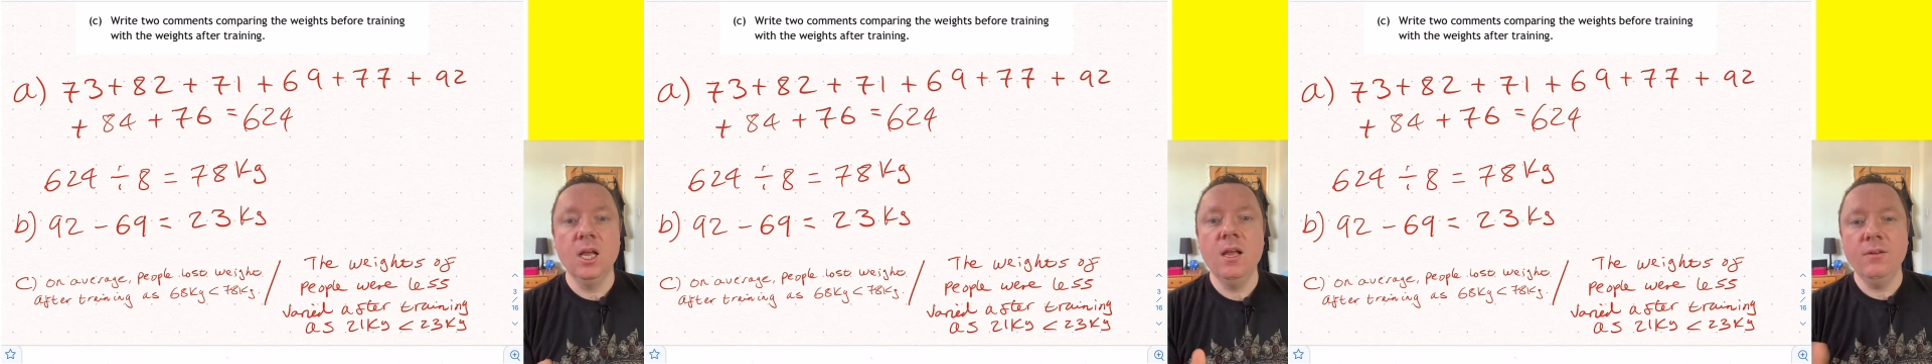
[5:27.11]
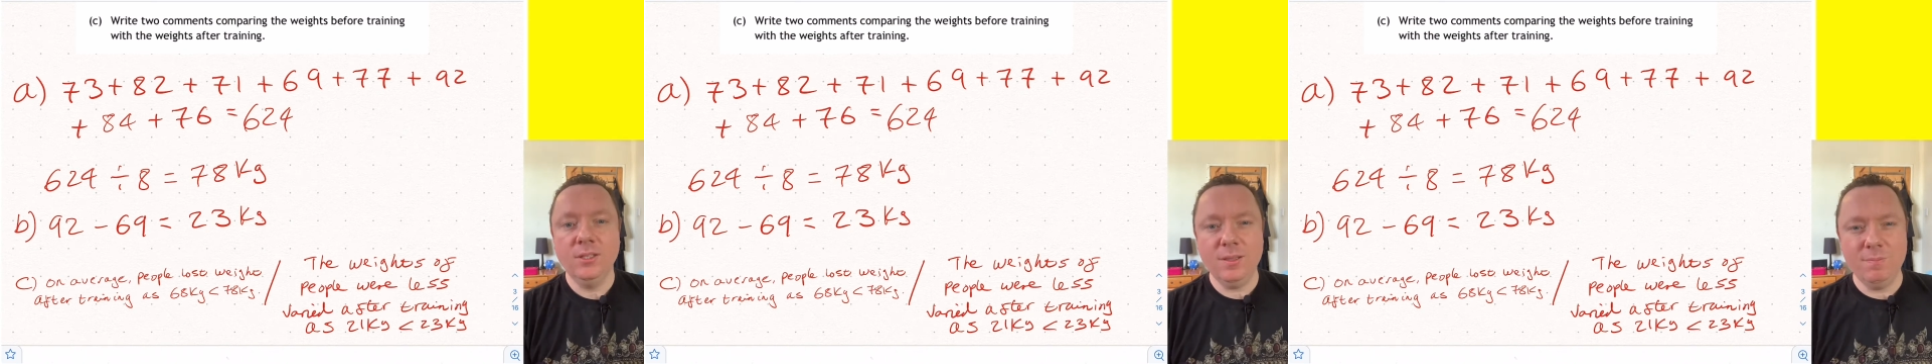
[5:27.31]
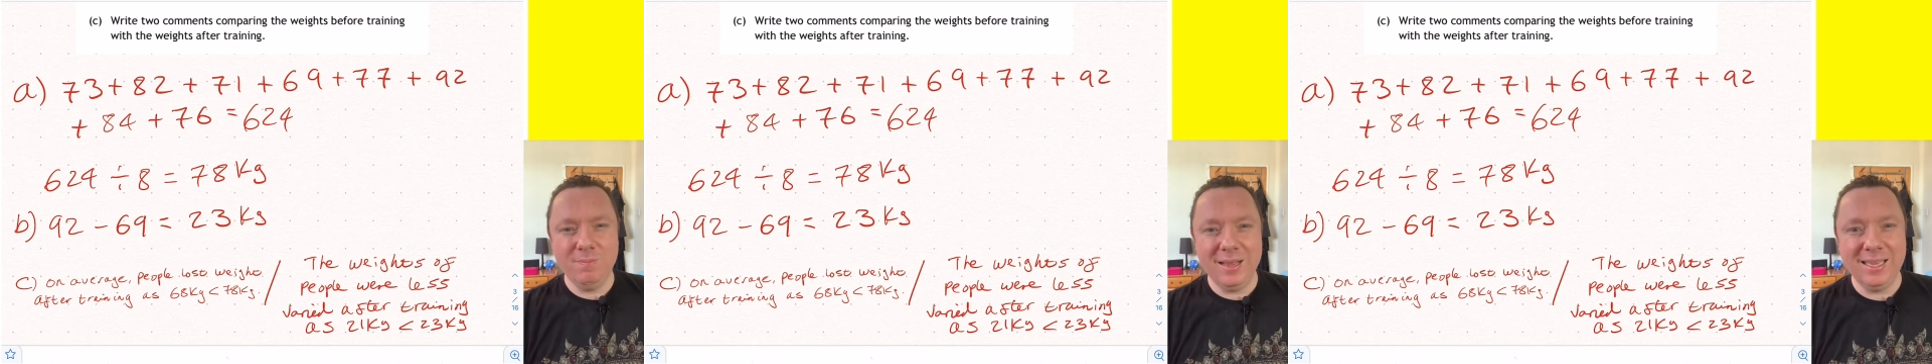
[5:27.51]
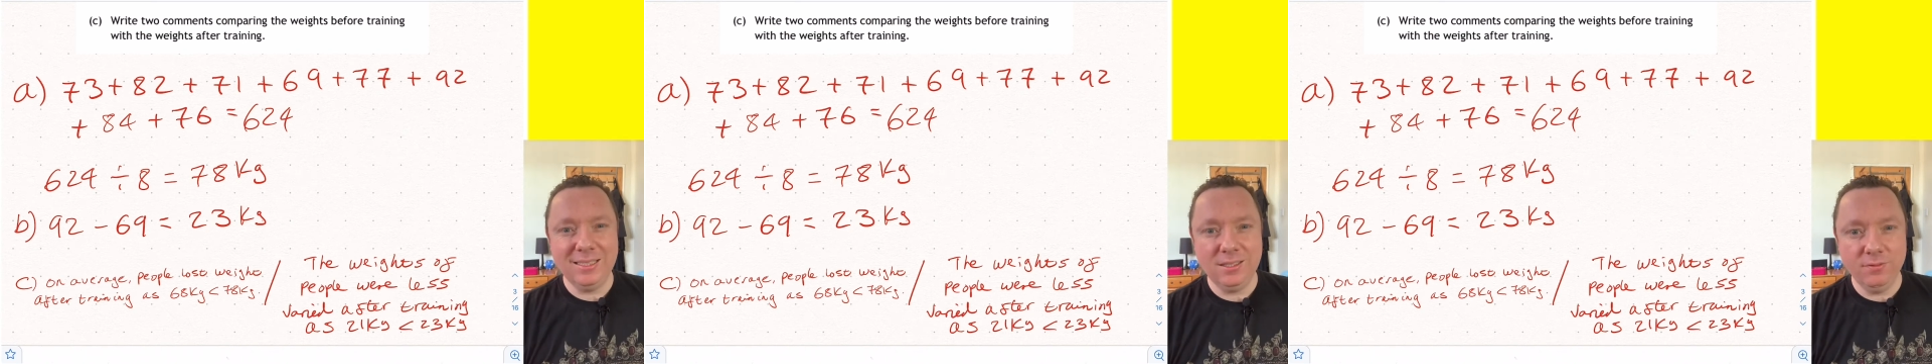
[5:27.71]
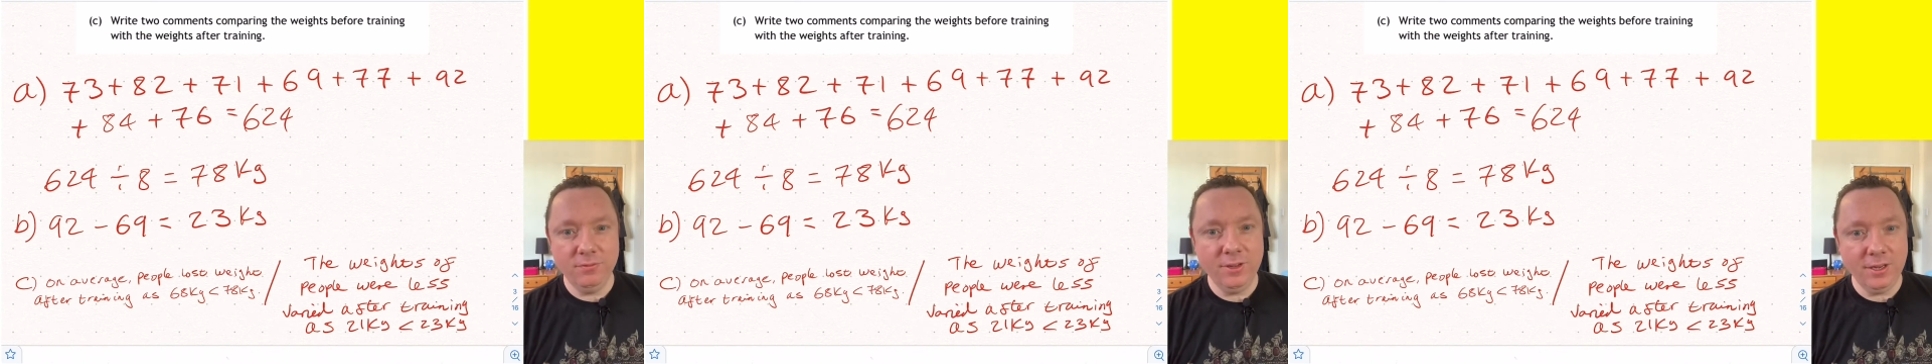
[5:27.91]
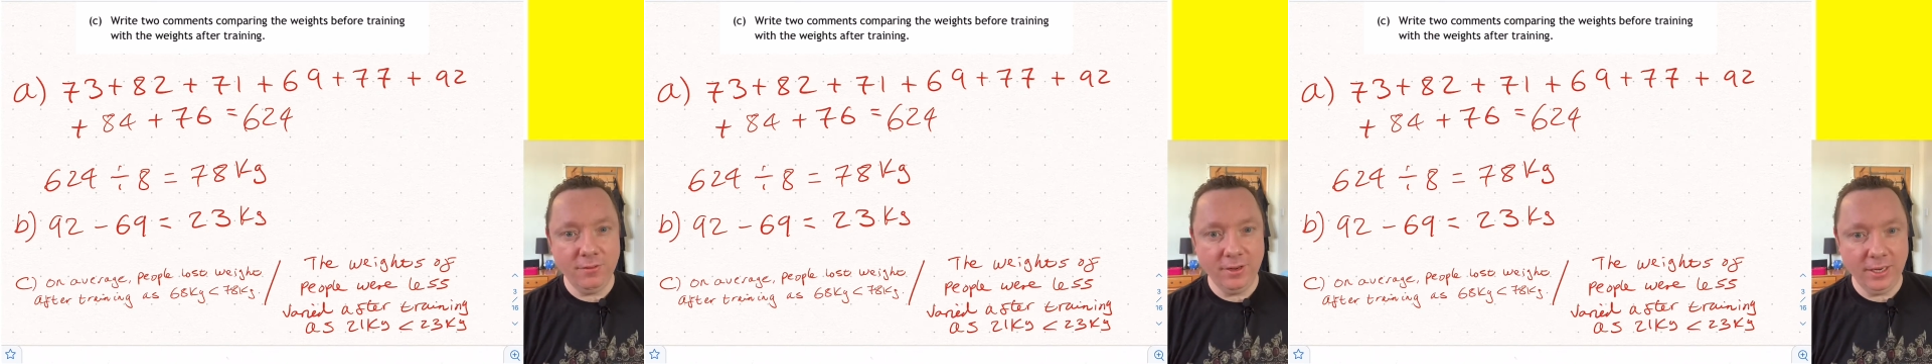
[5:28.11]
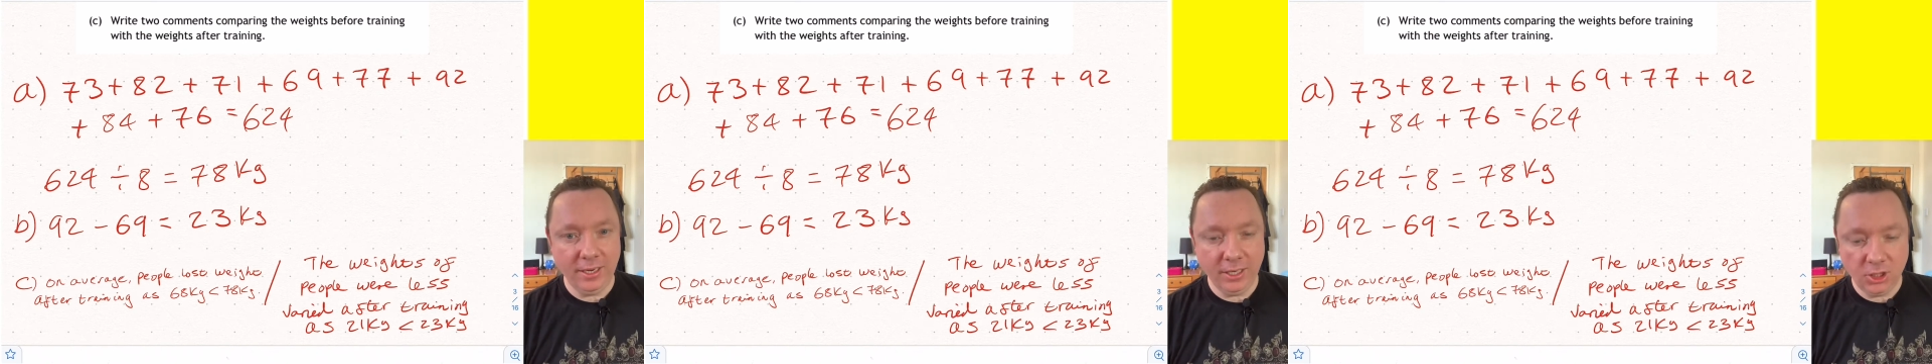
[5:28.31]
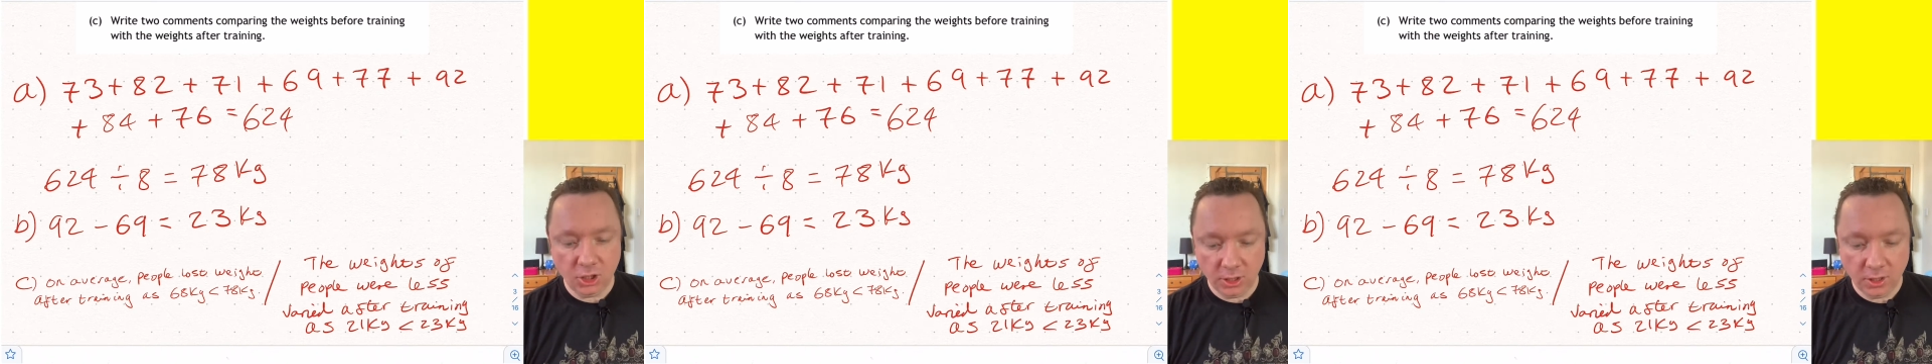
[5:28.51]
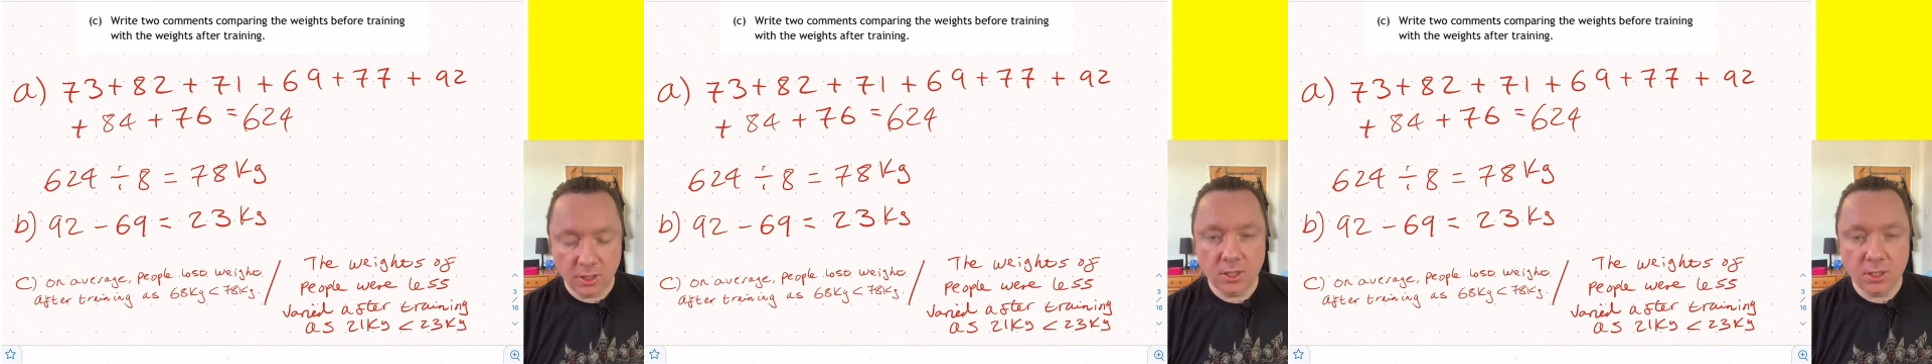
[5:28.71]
it's a massive variation.